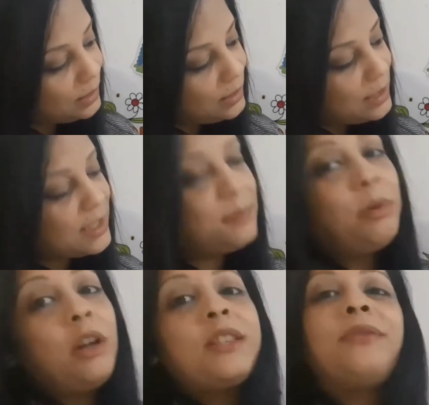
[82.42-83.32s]

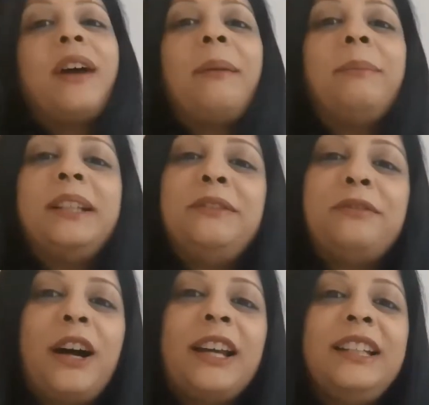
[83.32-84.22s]
Spot's family
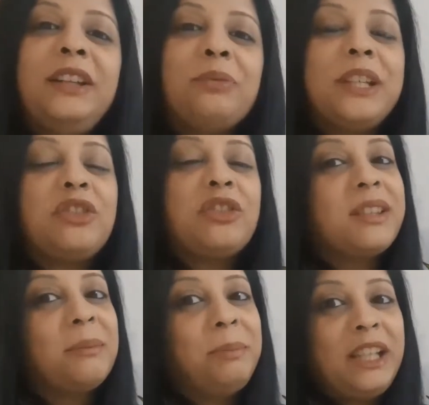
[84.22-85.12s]
finally reaches
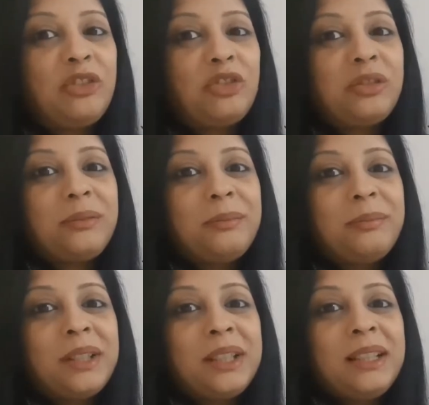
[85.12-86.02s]
the beach.
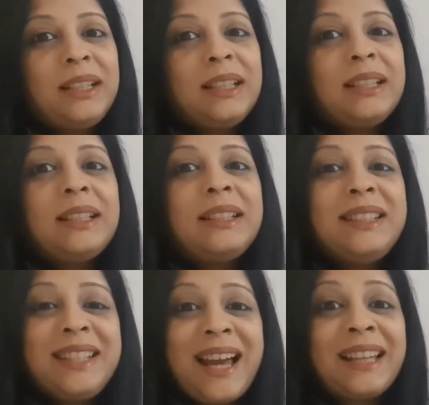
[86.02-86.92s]

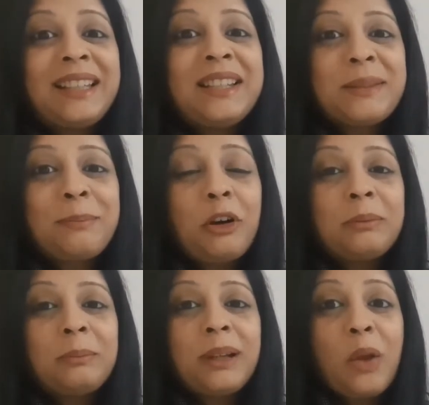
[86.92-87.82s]
Dad and
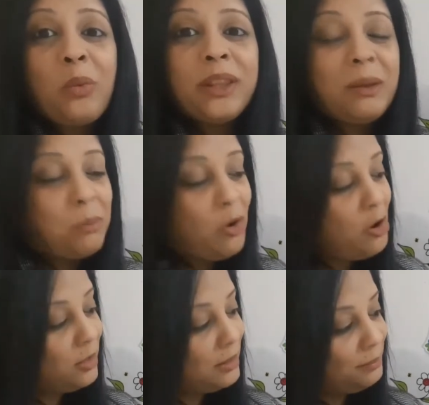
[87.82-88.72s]
Spot play with the
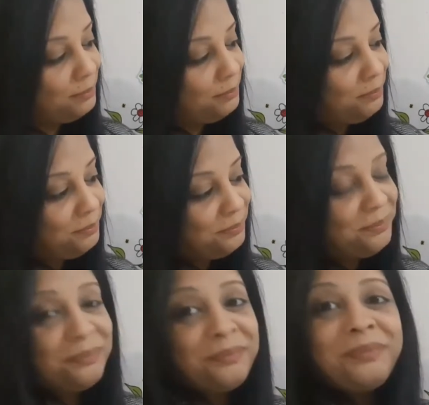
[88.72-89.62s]
ball.
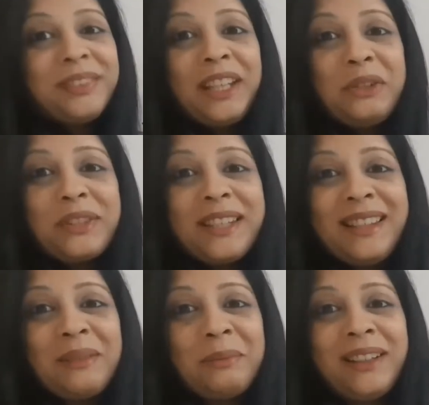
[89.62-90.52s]
Can you see
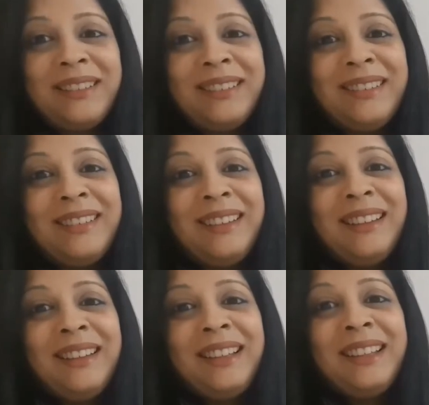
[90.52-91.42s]
them here?
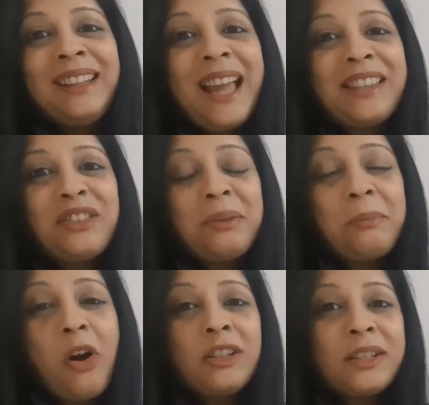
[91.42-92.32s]
Catch the
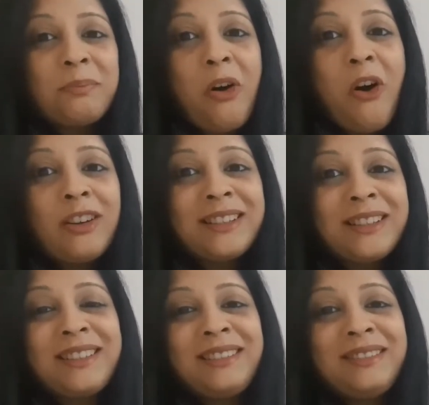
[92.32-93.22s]
ball, Spot.